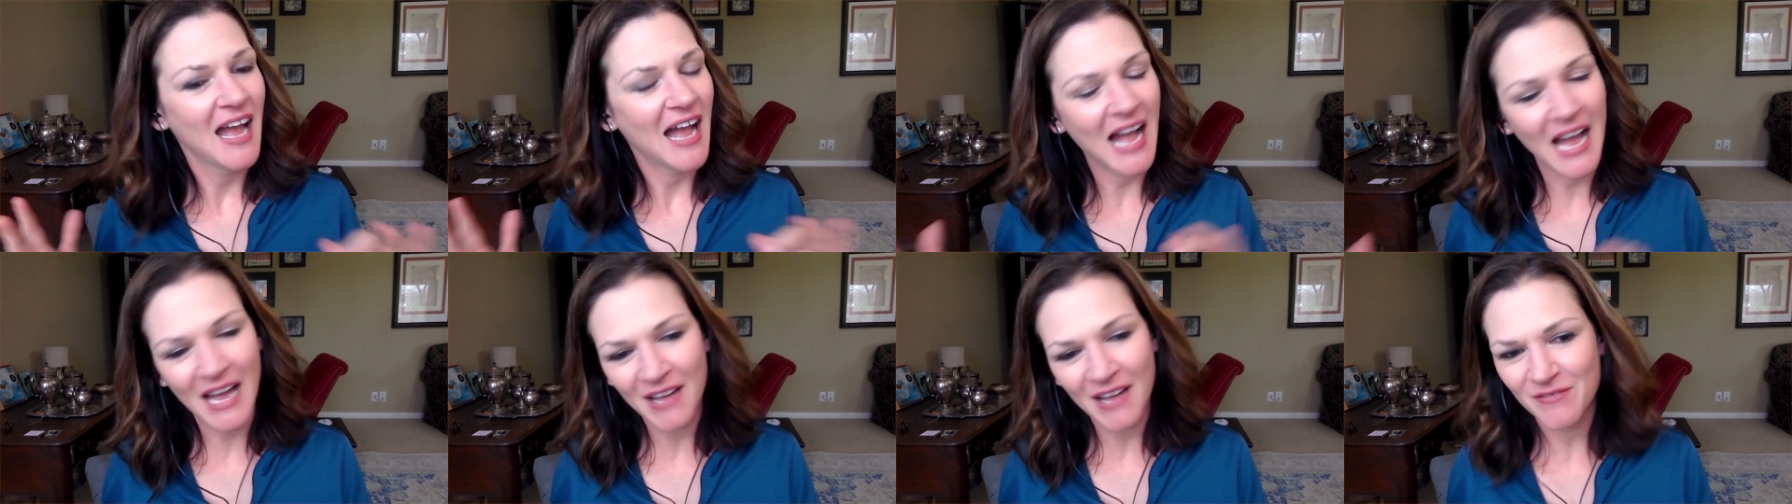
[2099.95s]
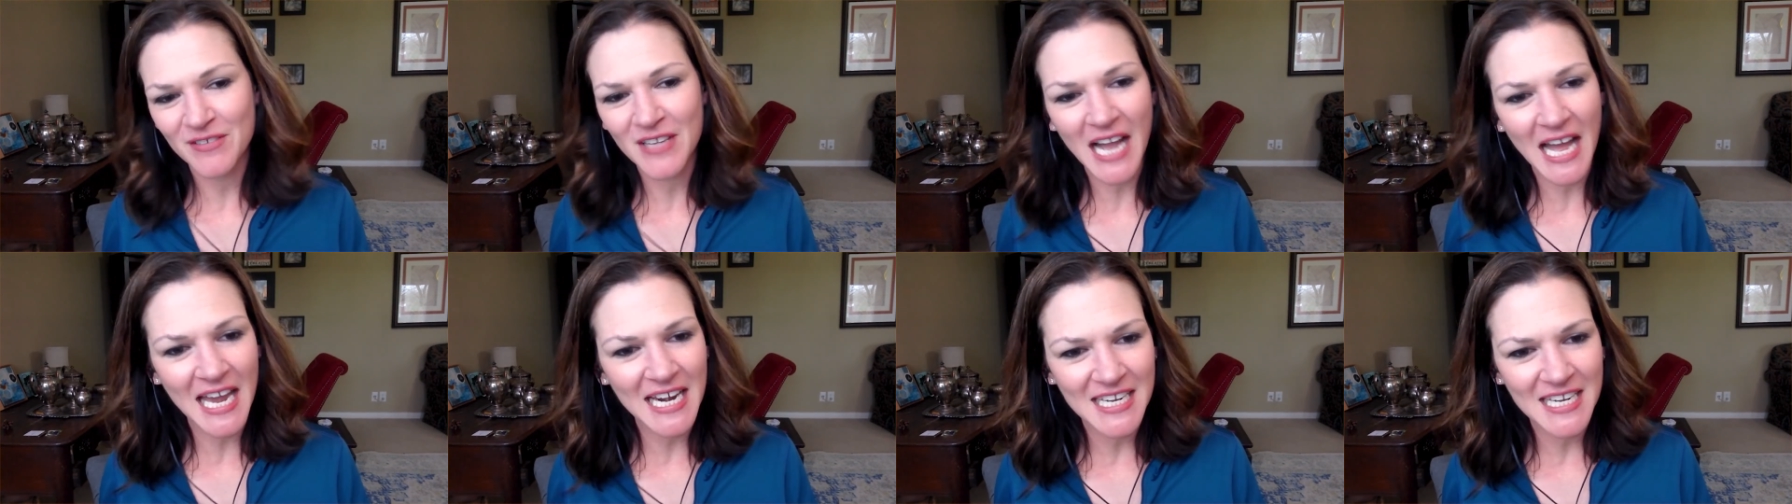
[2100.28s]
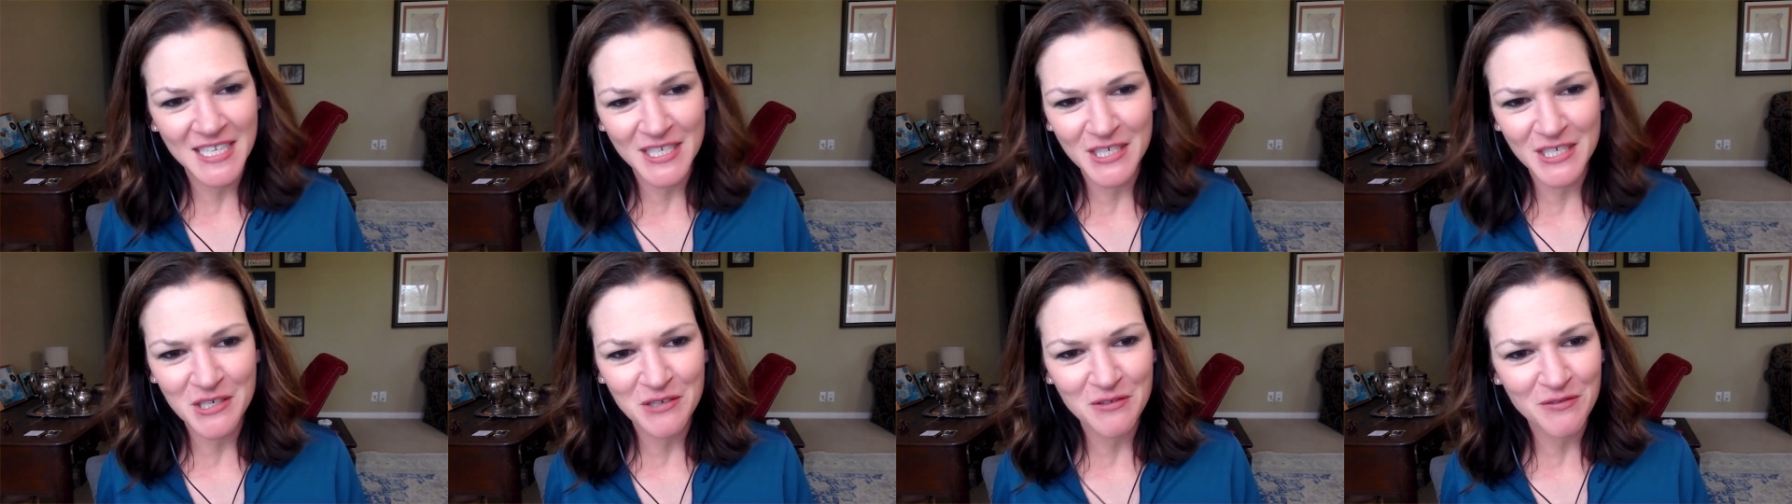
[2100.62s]
I've got
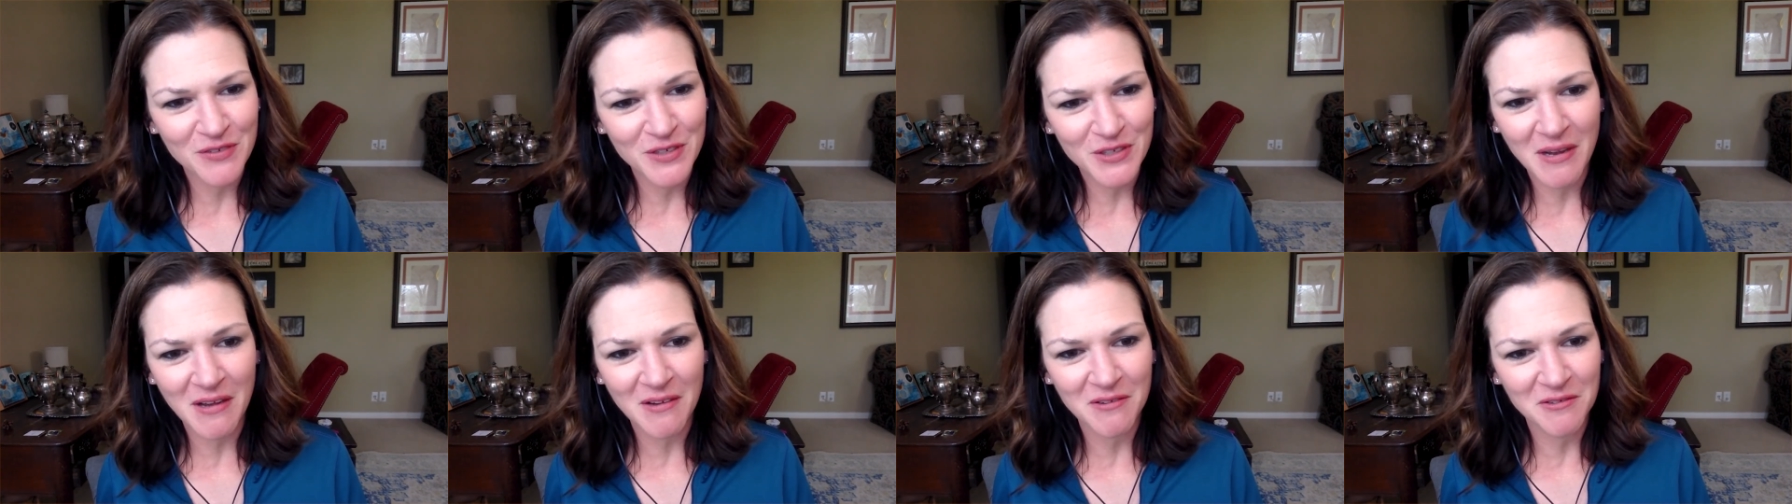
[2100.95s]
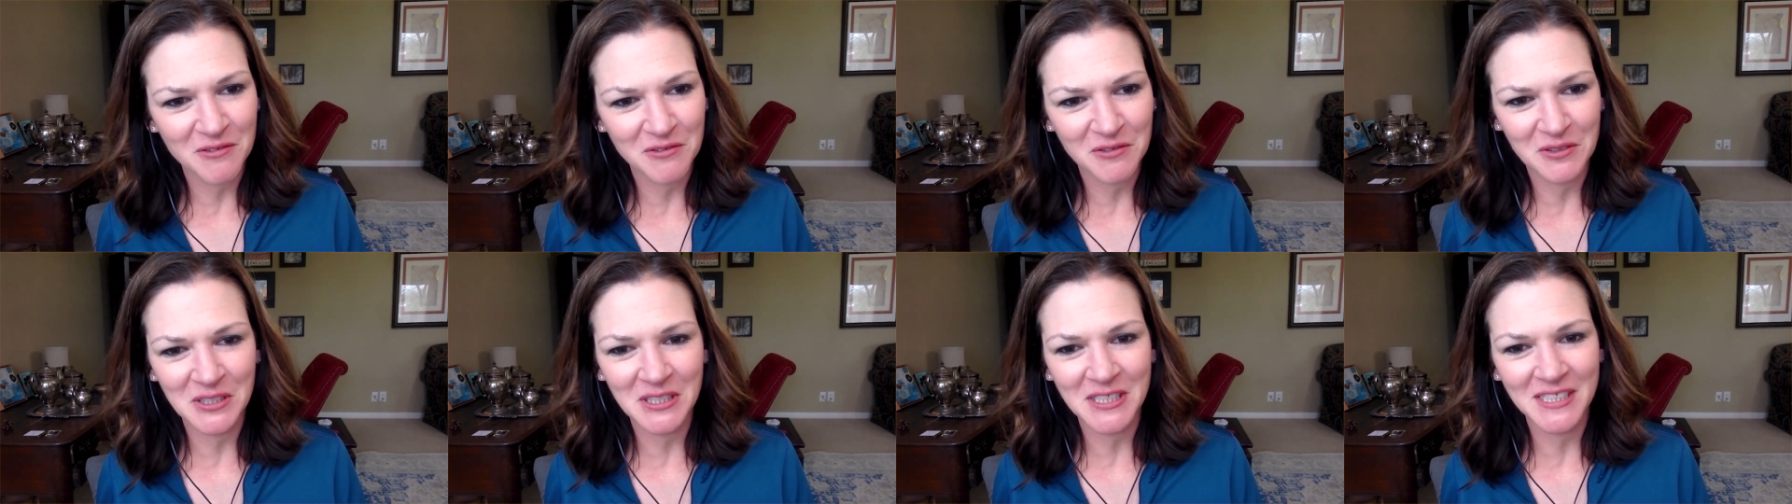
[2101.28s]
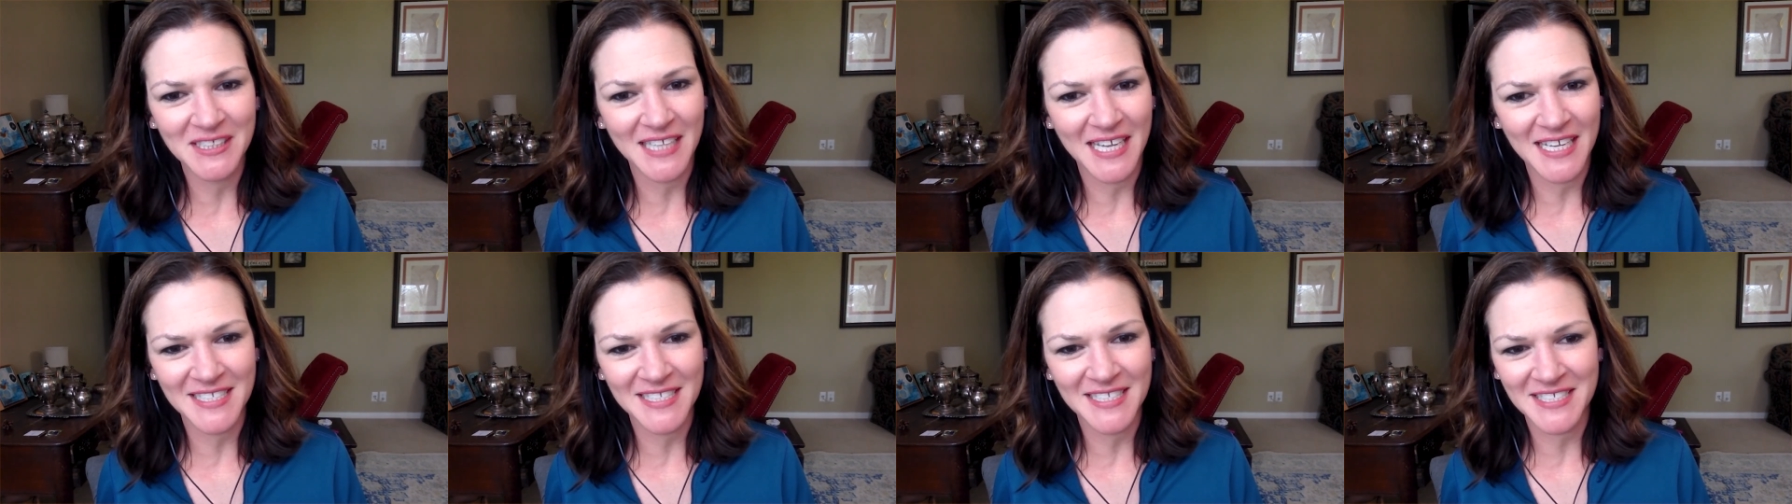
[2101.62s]
an interview I would really
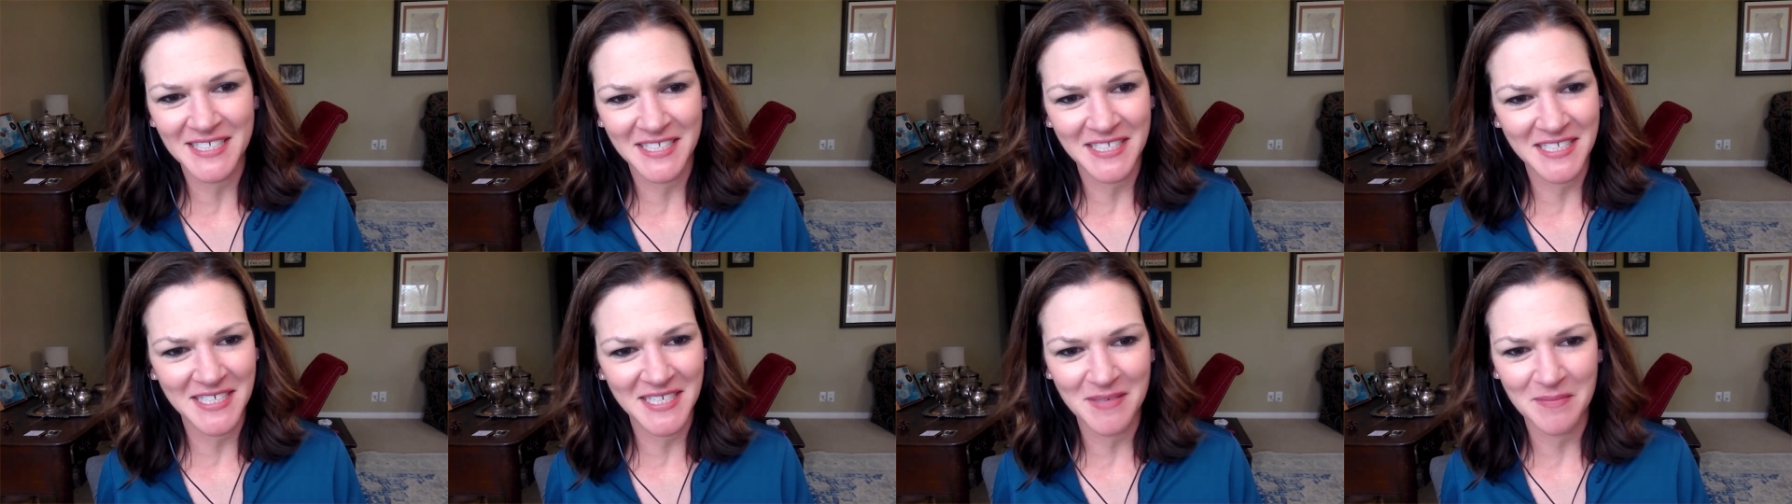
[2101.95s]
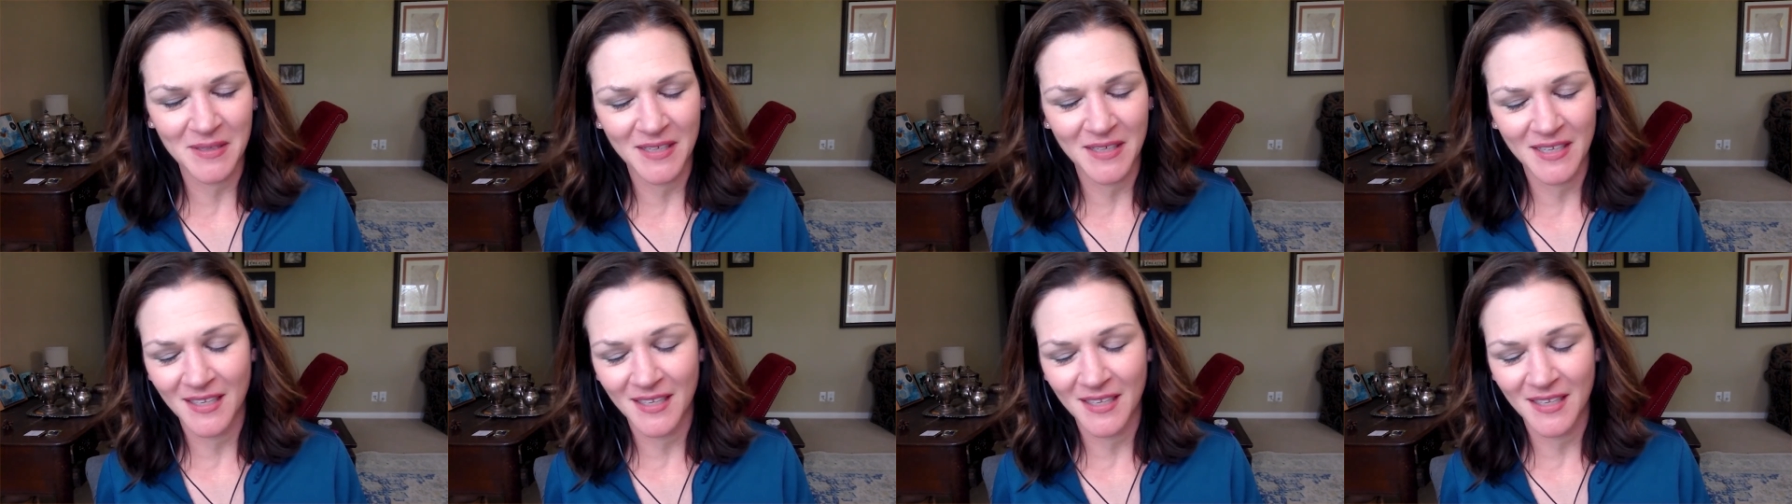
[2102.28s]
like to keep.